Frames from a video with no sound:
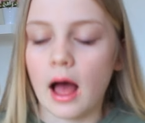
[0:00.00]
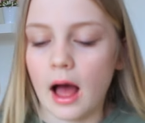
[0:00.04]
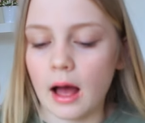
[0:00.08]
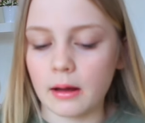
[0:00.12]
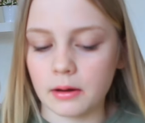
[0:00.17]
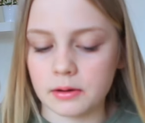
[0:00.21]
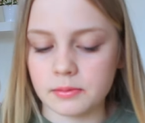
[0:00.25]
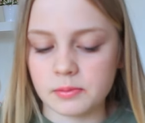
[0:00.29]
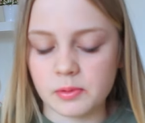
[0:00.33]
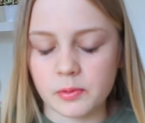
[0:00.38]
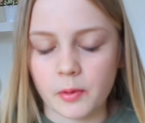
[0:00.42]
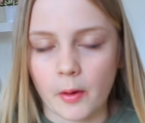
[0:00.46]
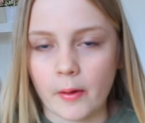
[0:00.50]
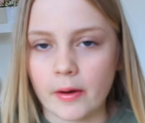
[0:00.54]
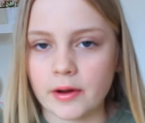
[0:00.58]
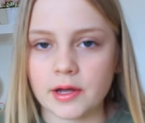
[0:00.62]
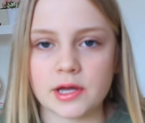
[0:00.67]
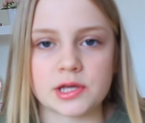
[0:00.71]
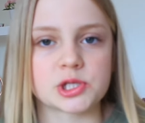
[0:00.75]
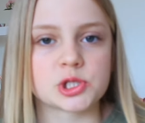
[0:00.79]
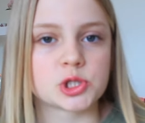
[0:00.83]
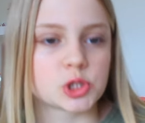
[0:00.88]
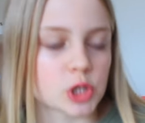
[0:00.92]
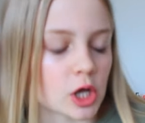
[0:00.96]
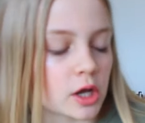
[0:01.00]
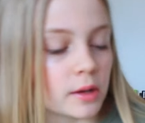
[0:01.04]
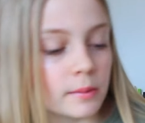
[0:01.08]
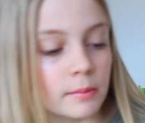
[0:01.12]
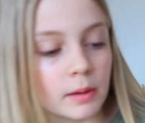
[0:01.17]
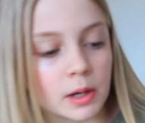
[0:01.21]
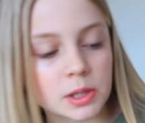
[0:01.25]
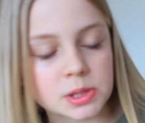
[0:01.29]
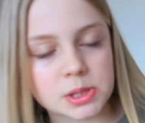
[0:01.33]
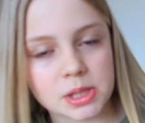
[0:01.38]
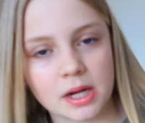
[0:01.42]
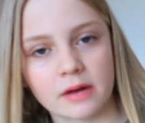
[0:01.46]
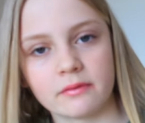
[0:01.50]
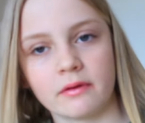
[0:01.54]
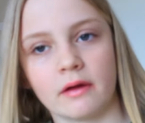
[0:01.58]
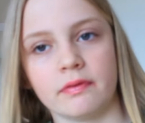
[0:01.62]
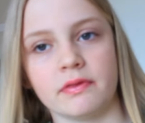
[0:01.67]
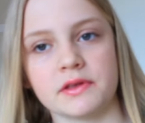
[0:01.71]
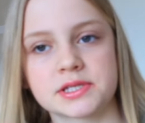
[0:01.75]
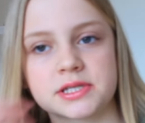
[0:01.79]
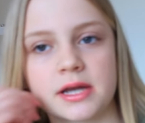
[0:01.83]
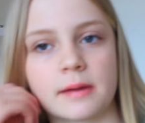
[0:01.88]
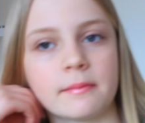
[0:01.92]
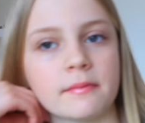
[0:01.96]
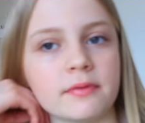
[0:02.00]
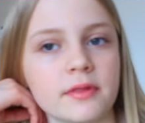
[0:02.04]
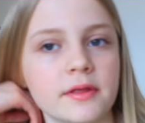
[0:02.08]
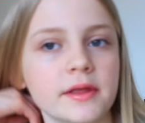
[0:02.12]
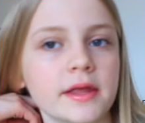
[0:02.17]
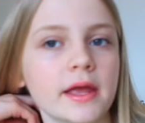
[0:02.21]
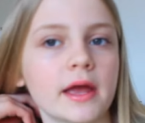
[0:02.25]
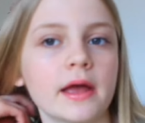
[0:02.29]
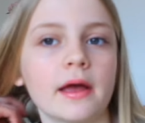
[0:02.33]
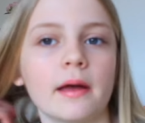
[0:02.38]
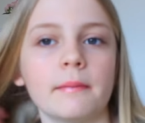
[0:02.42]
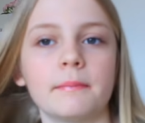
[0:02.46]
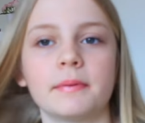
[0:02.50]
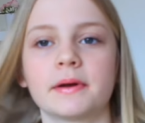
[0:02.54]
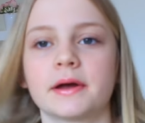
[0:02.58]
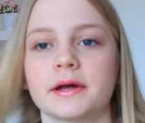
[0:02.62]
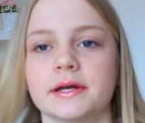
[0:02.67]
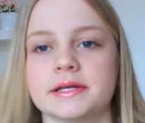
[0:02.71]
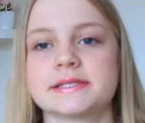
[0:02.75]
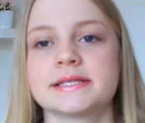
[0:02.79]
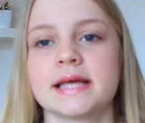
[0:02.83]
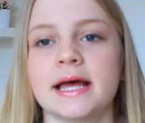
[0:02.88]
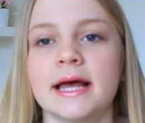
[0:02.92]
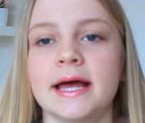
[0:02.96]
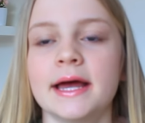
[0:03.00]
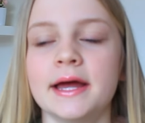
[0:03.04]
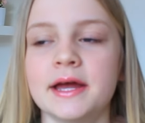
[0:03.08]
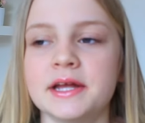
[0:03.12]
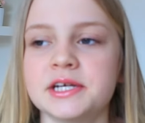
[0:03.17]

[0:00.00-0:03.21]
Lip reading: I'm going to be wearing it so much around this time of the year because